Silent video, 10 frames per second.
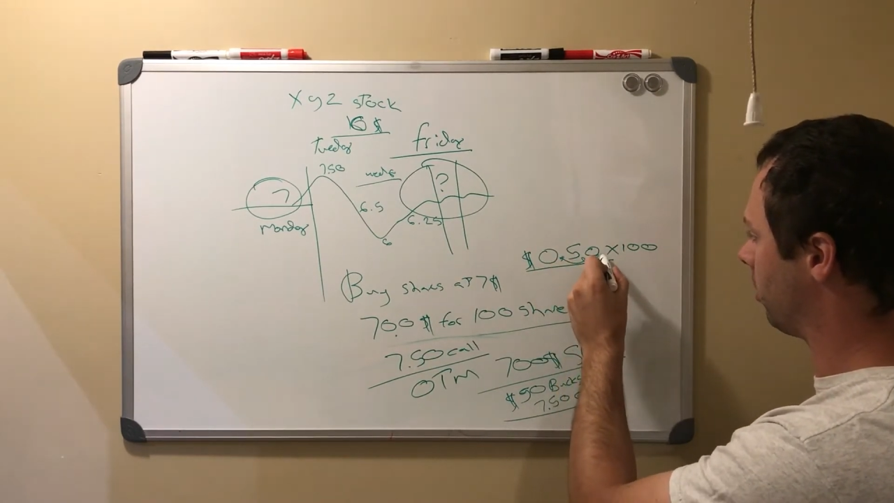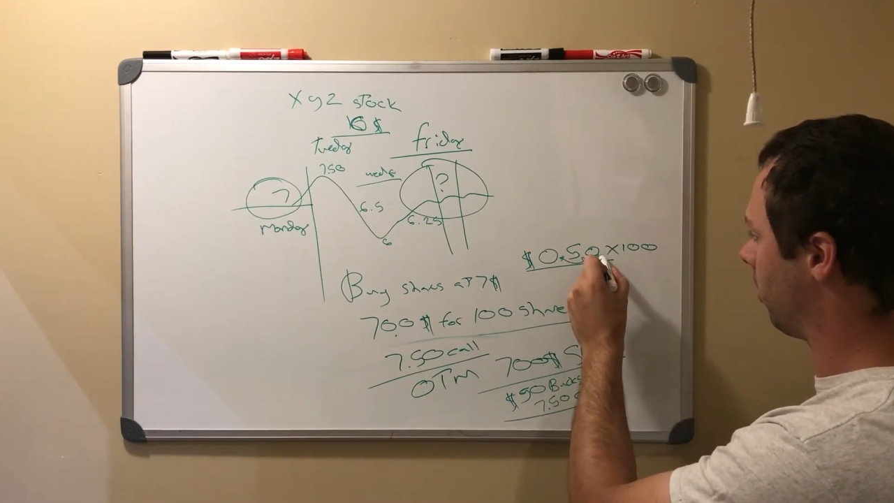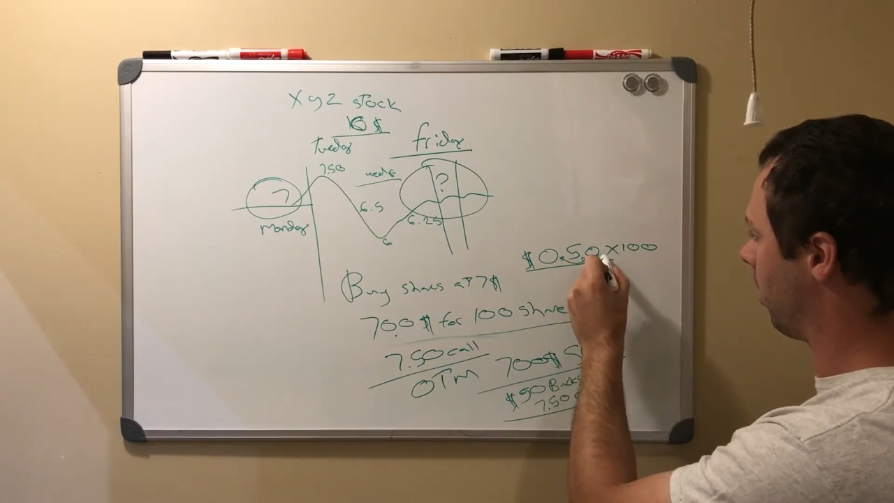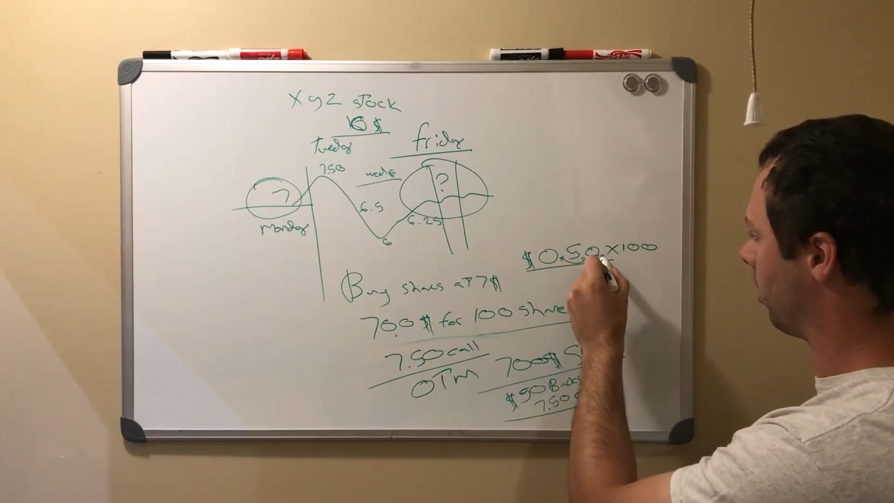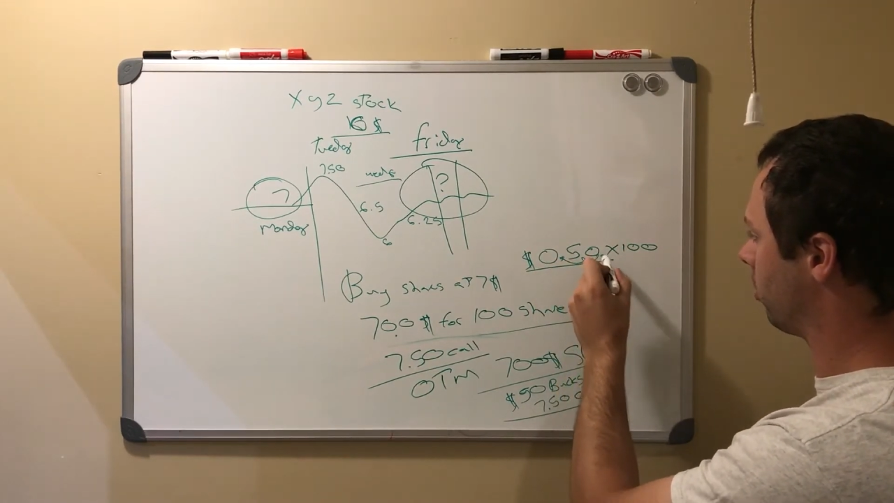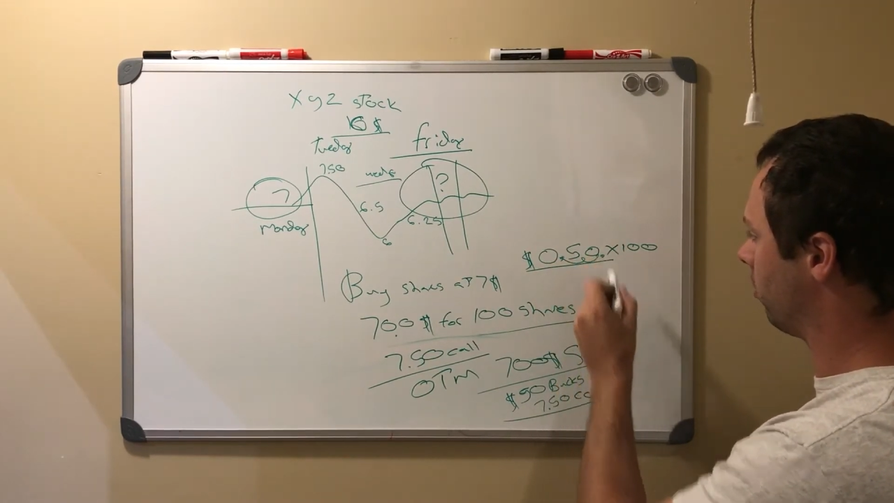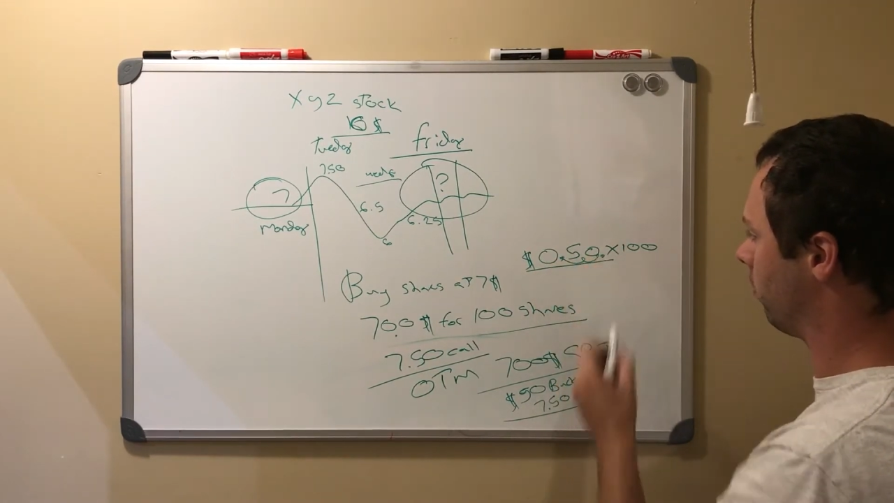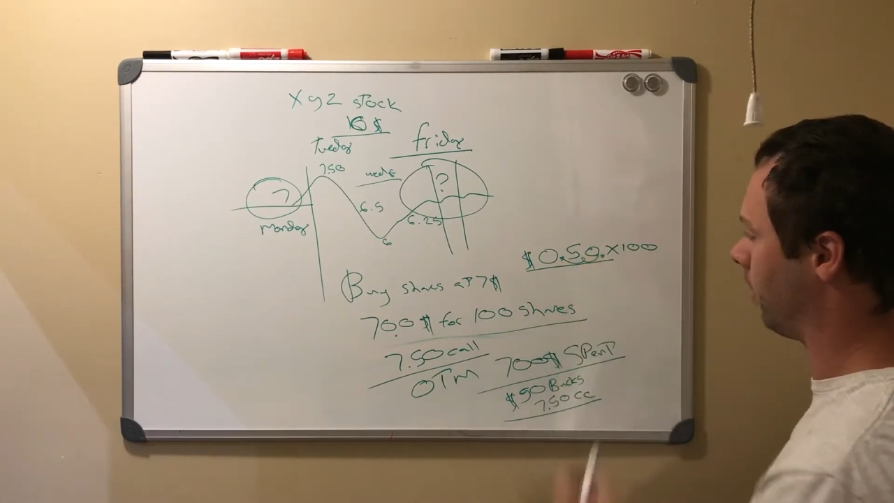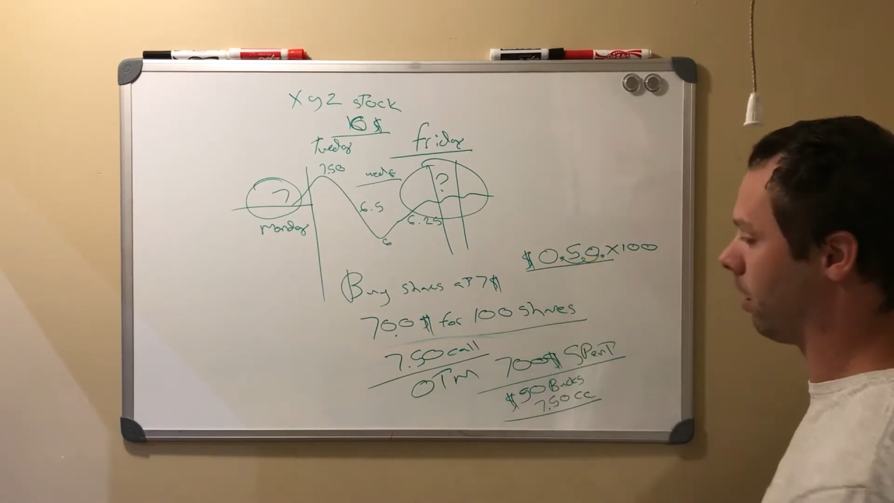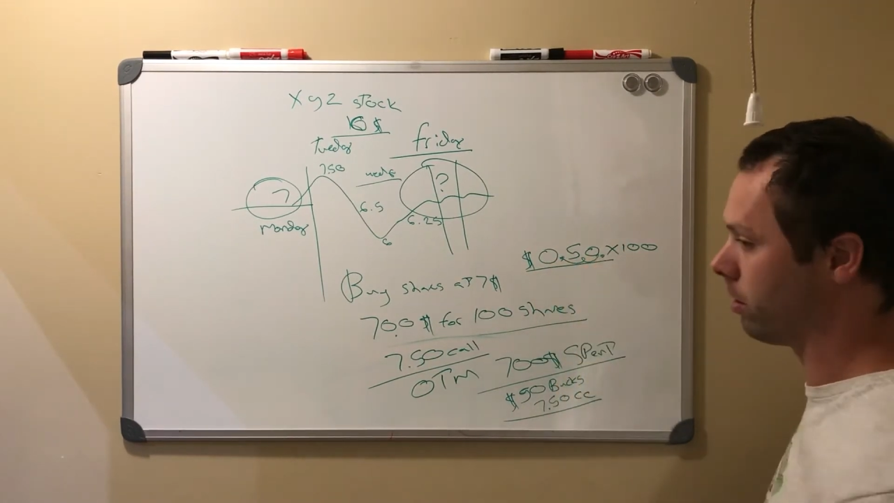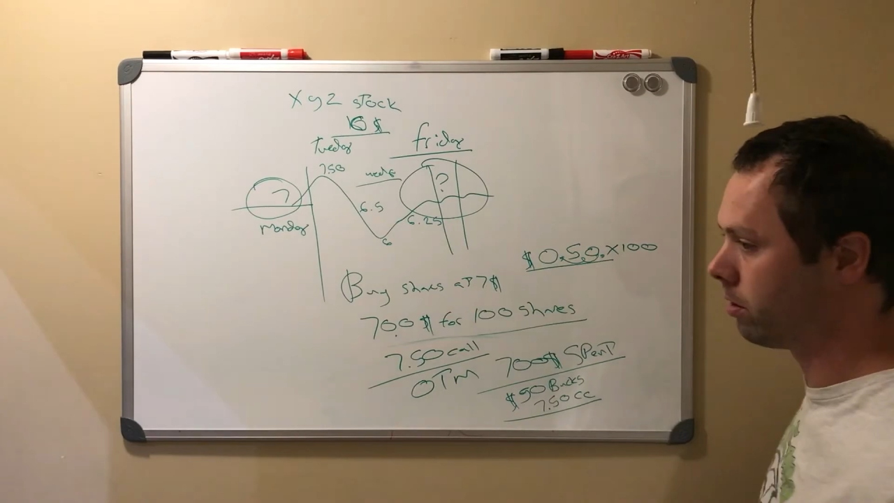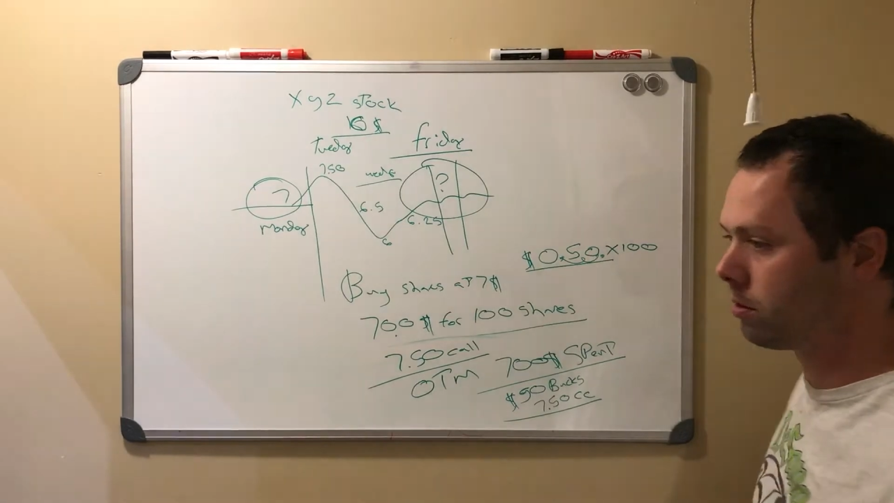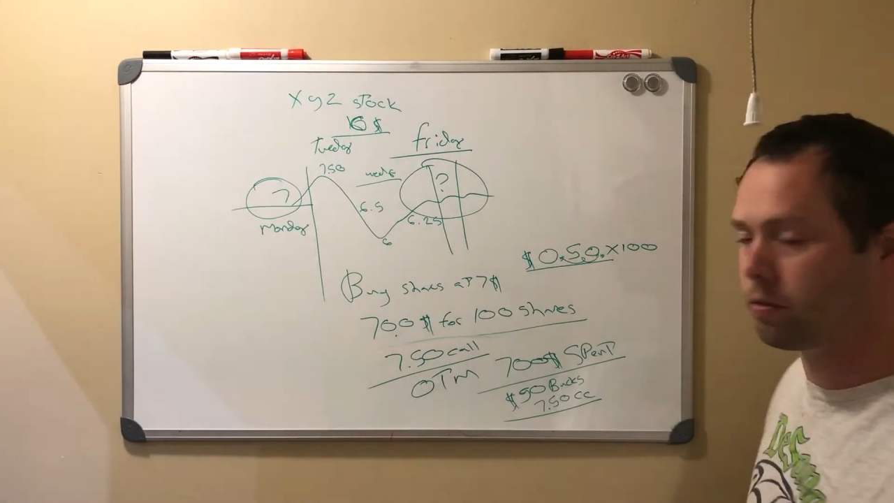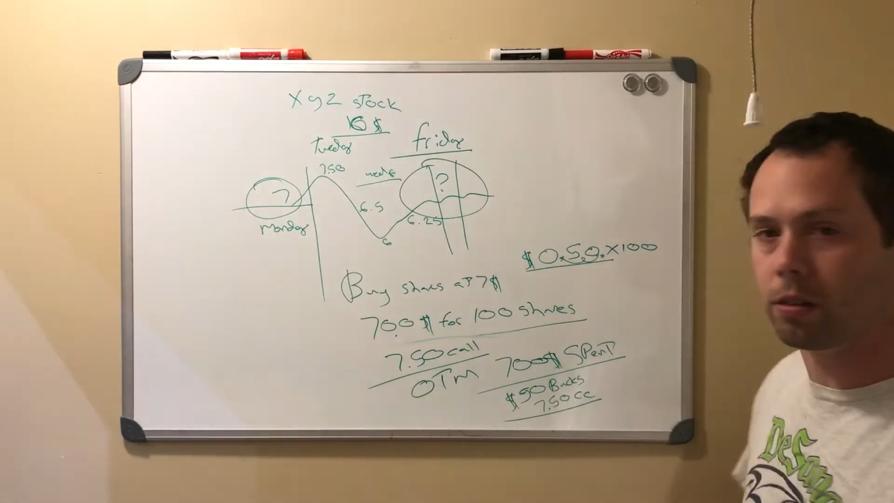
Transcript: your actual value